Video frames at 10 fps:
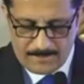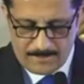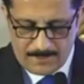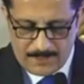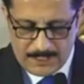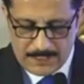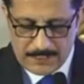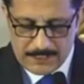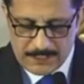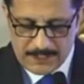In
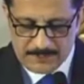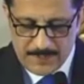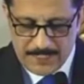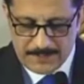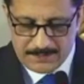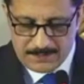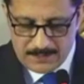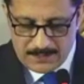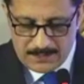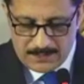this respect,
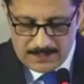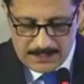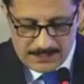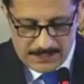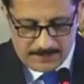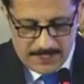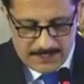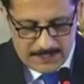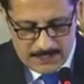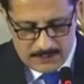it is
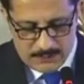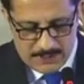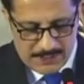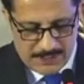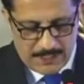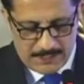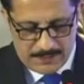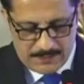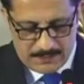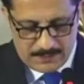pertinent to discuss
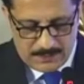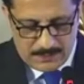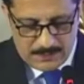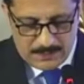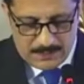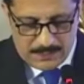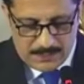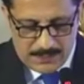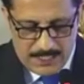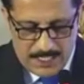
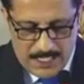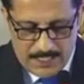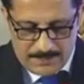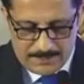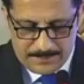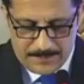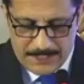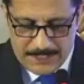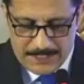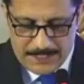
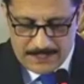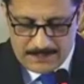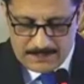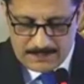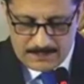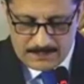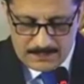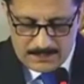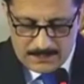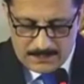CRPD,
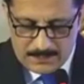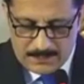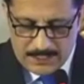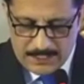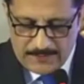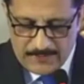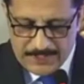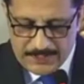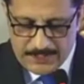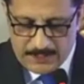the
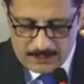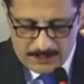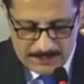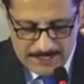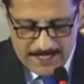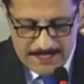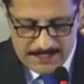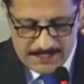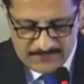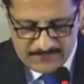Convention on the Rights
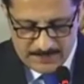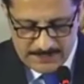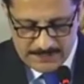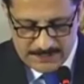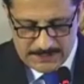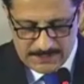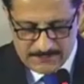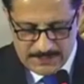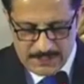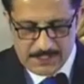of Persons
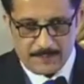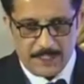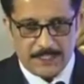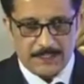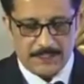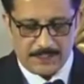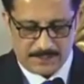with Disabilities.